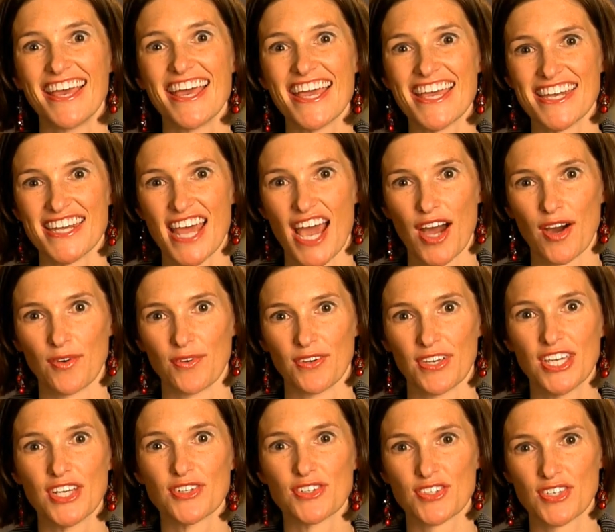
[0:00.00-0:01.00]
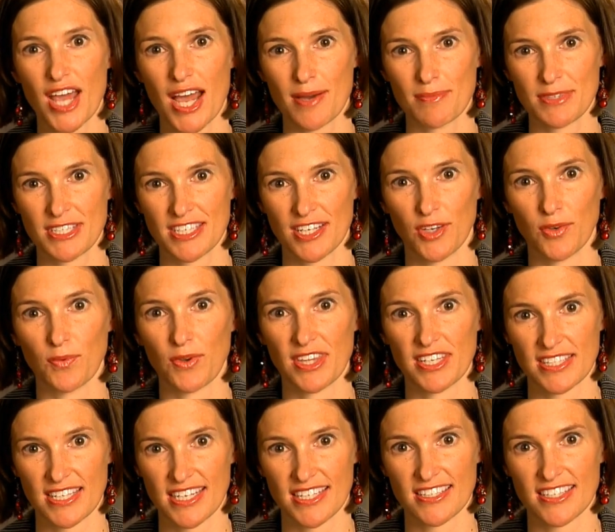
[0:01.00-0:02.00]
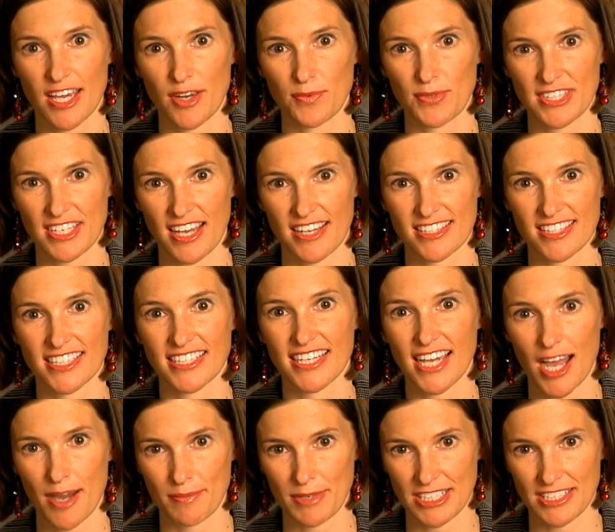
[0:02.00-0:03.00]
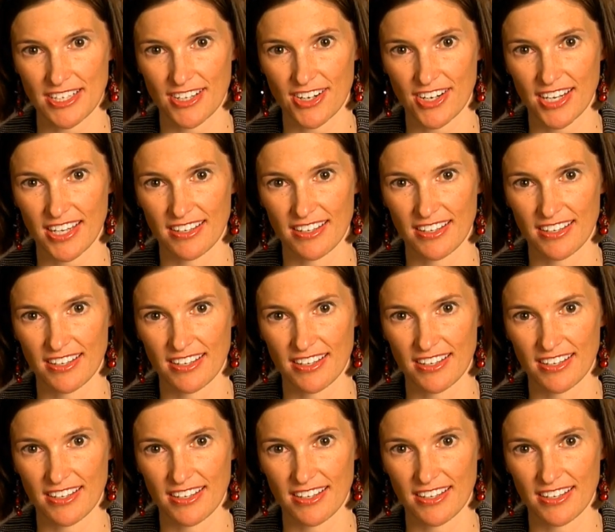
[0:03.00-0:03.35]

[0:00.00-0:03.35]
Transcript: And now, here's Tom Still with his Inside Wisconsin commentary.